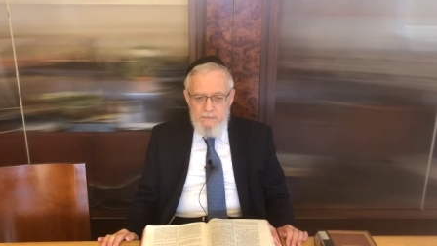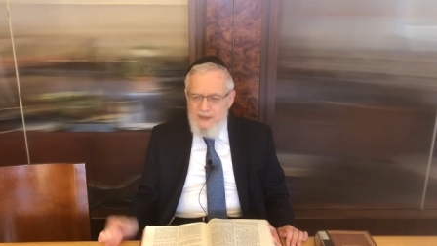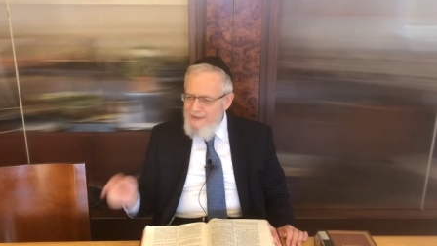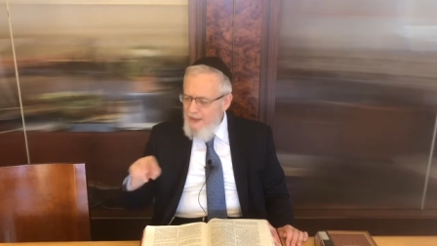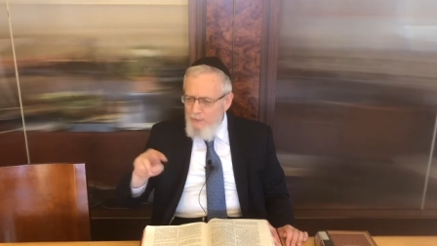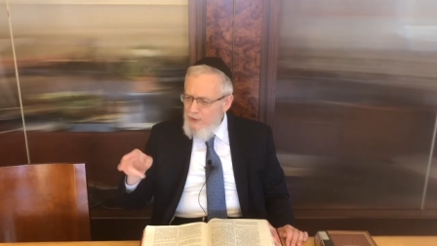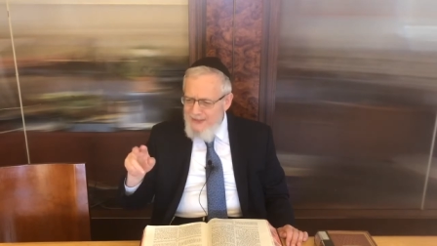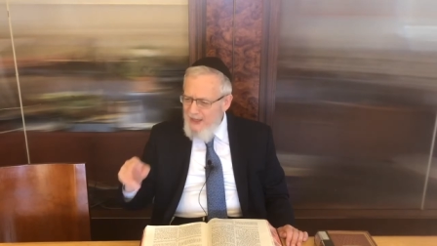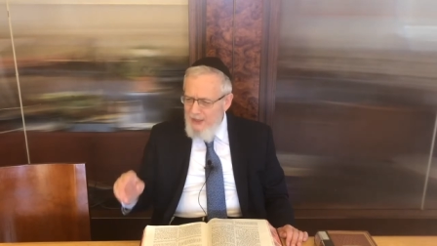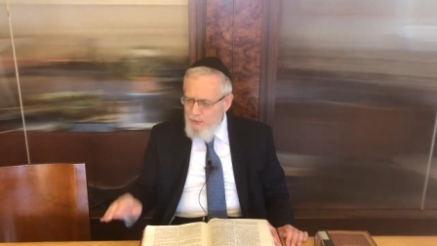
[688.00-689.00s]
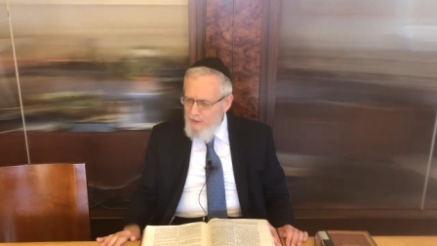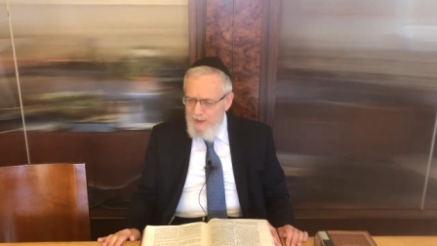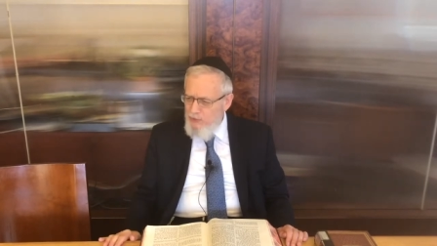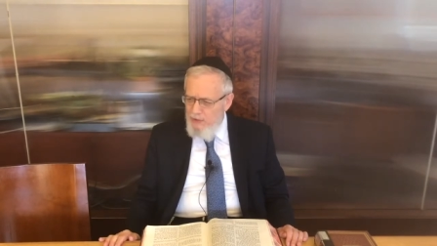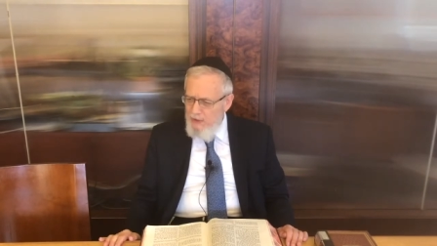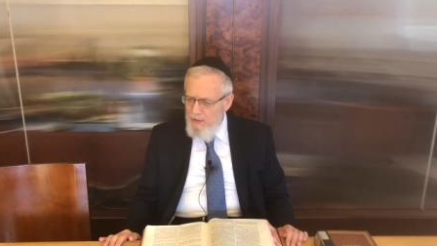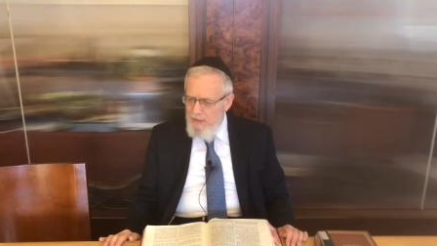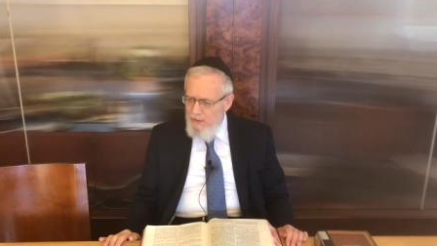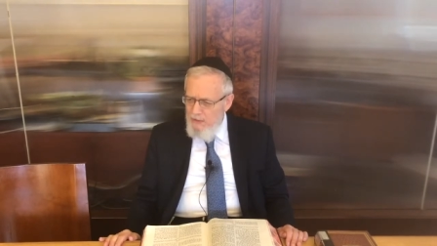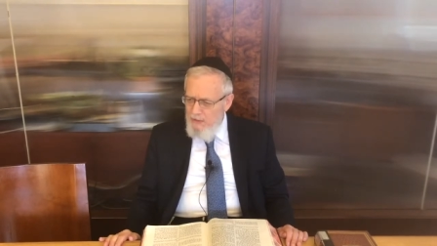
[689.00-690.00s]
It says, therefore, it's not contradictory.
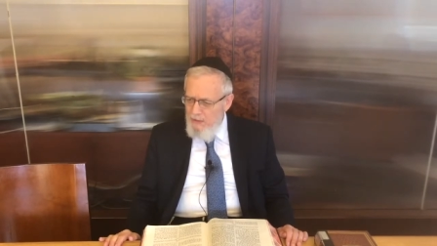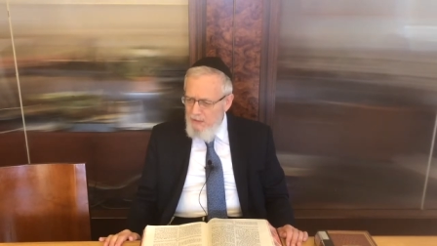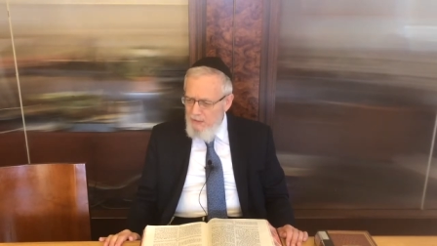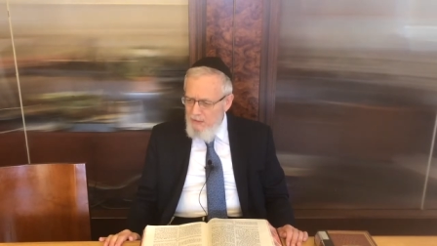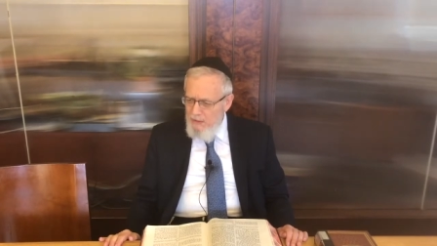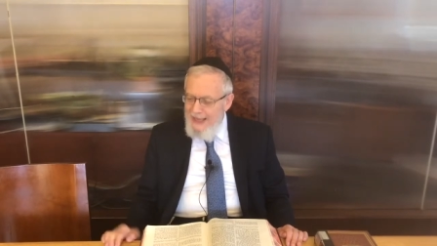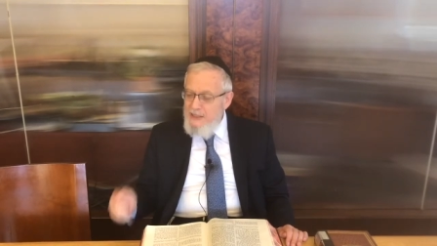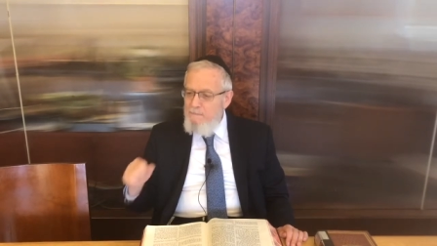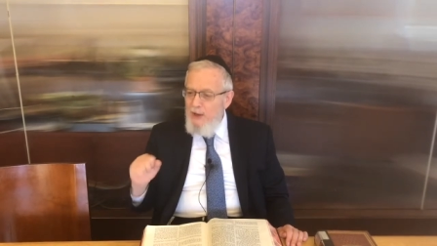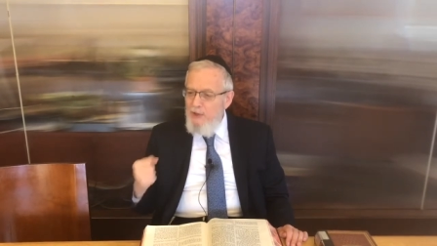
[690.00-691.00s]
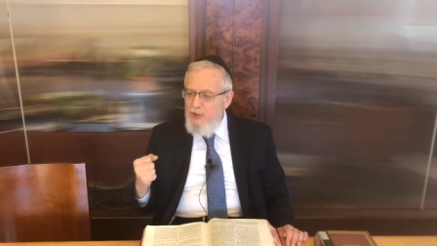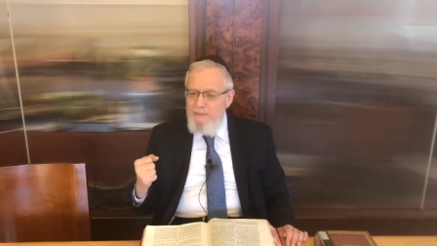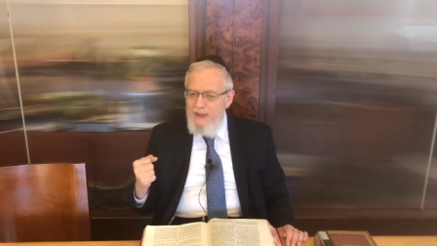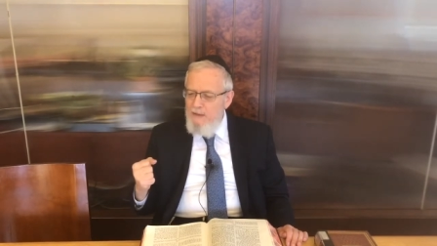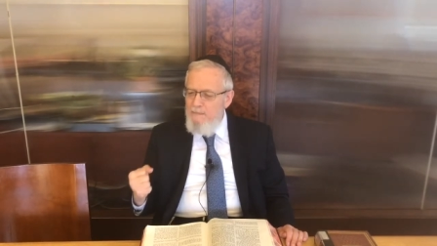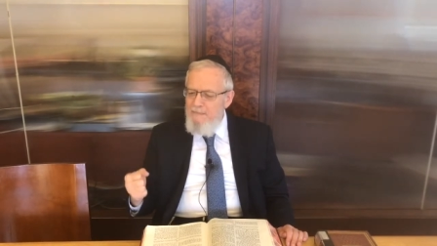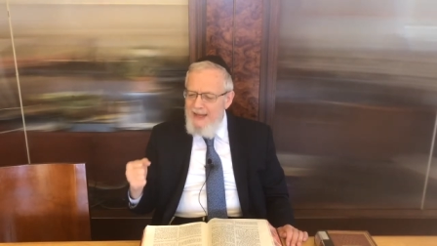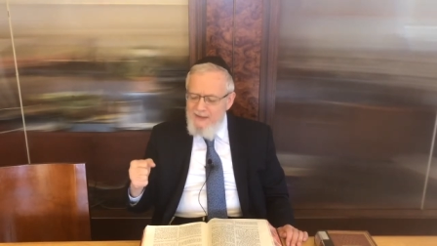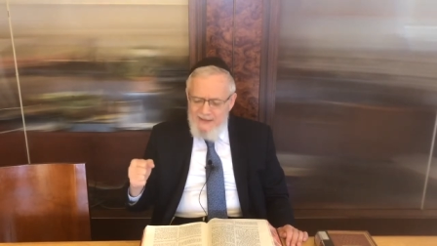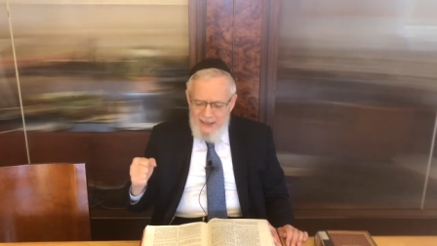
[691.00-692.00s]
Mm-hmm. As punishment,
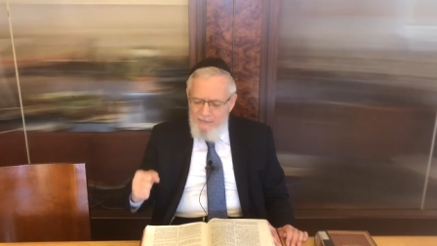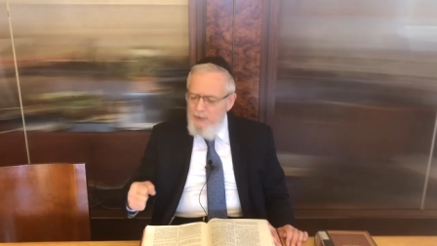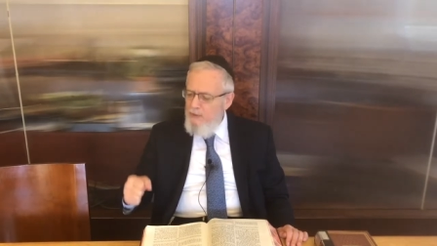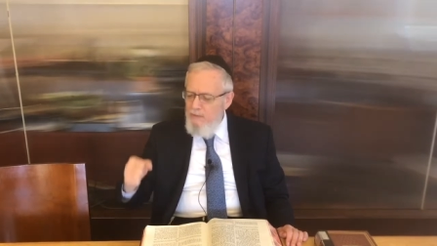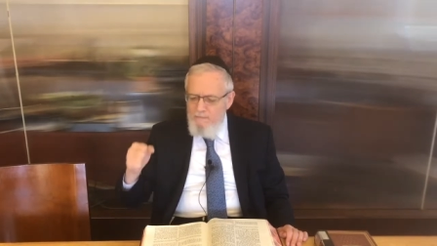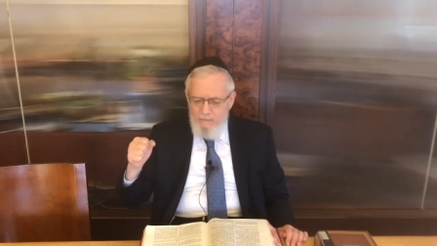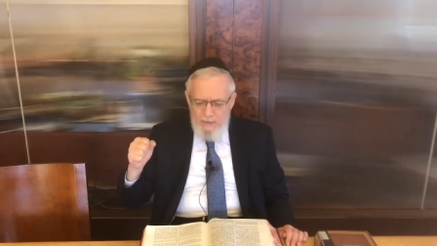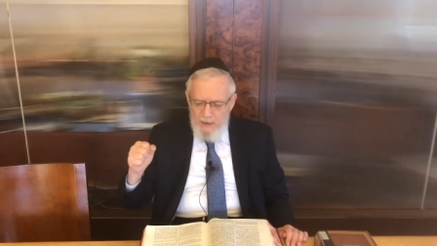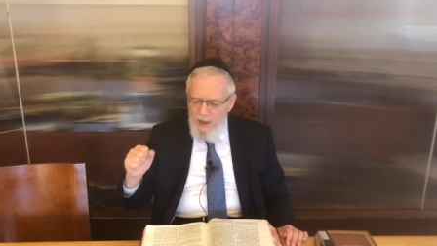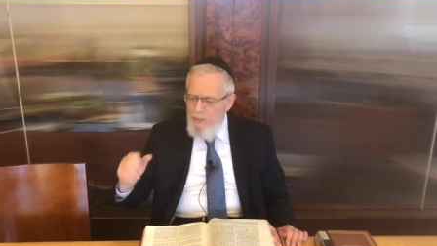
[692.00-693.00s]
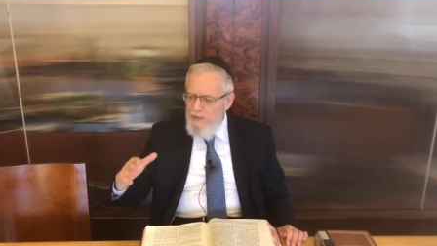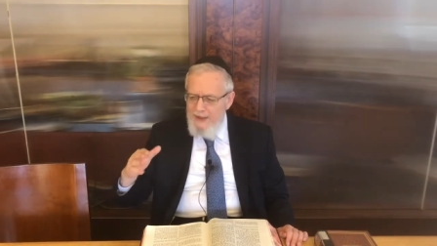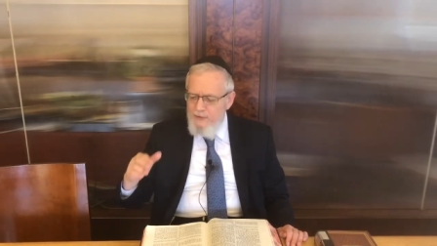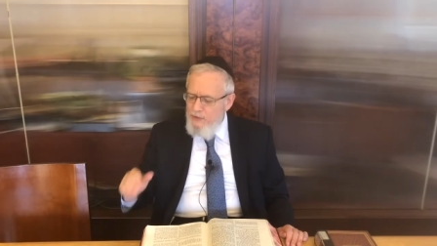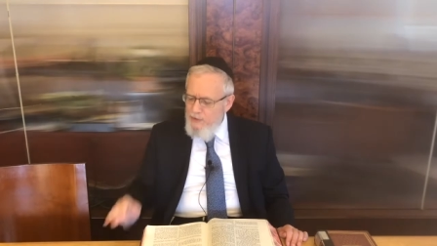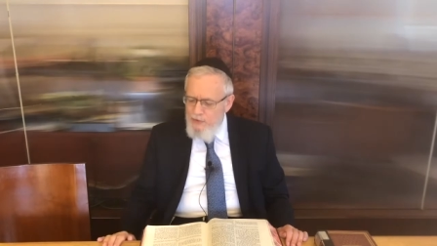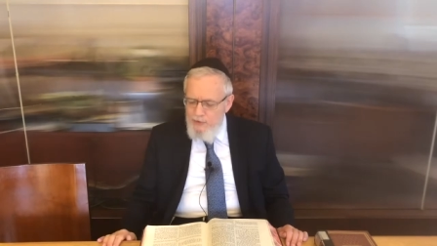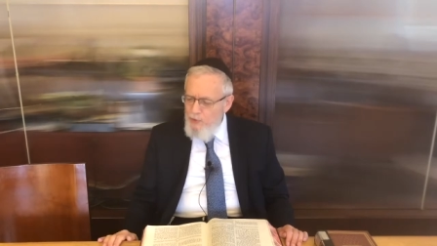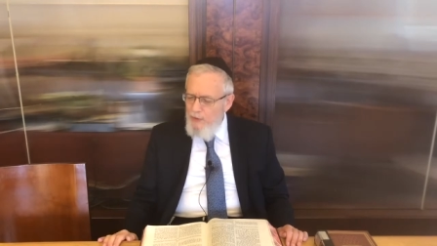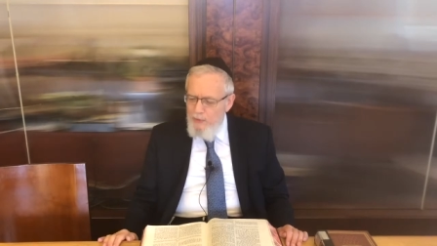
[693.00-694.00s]
man is evil. God will not des-
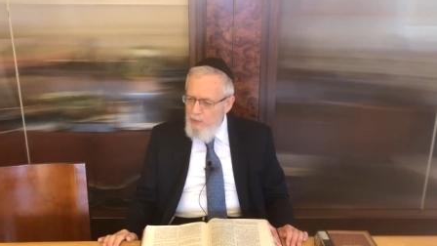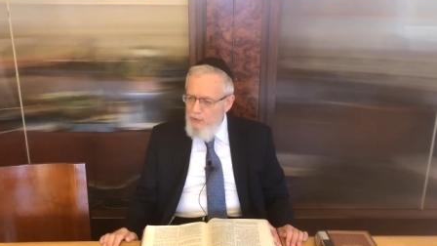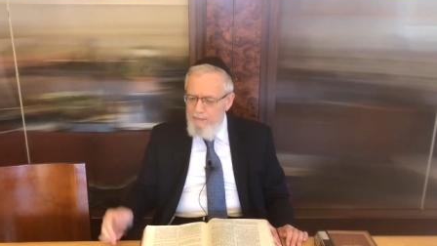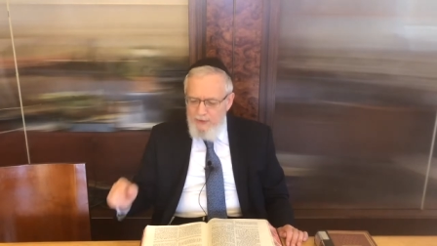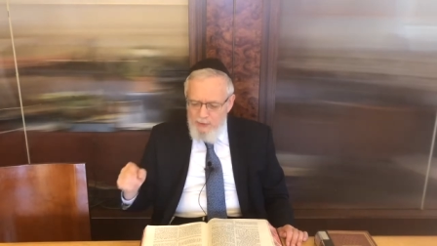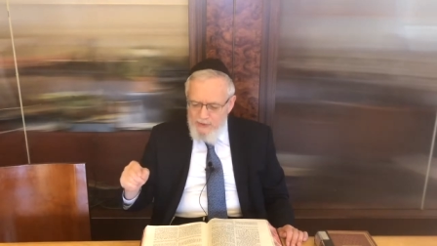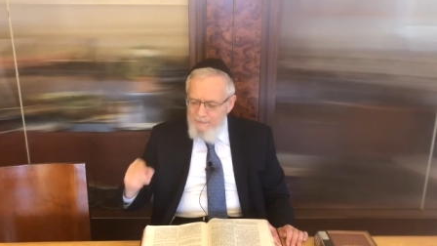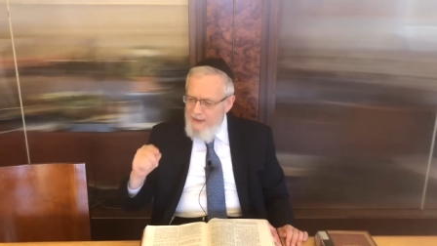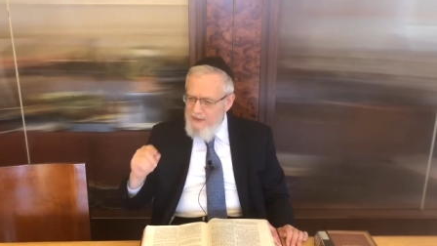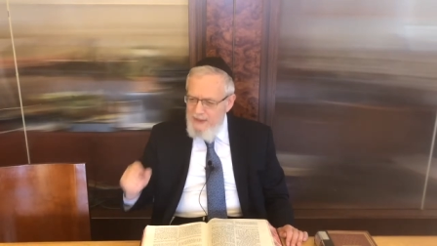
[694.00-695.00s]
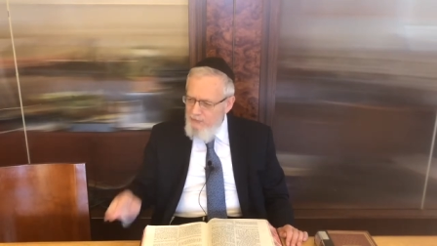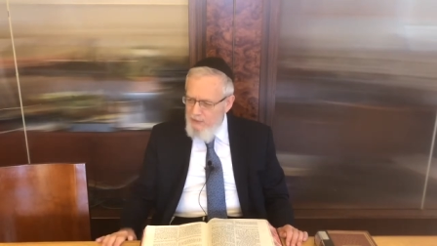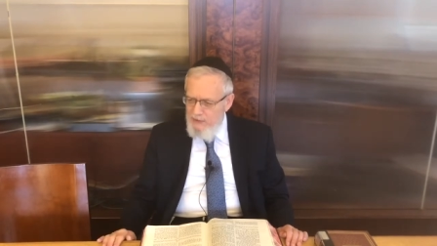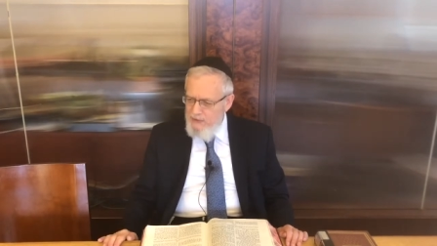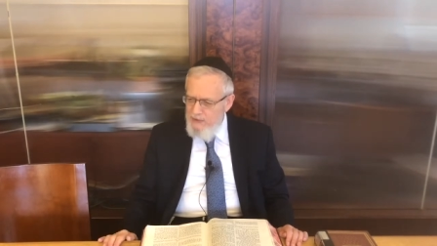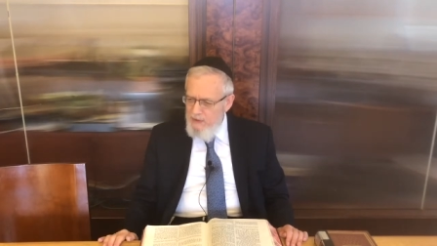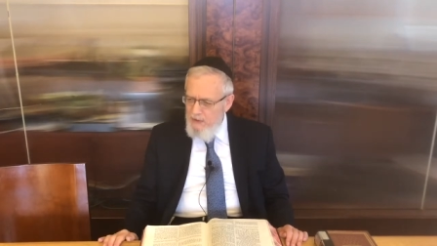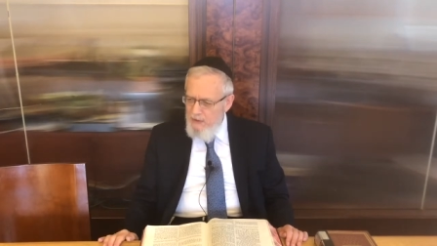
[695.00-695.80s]
destroy the world because of man's evilness.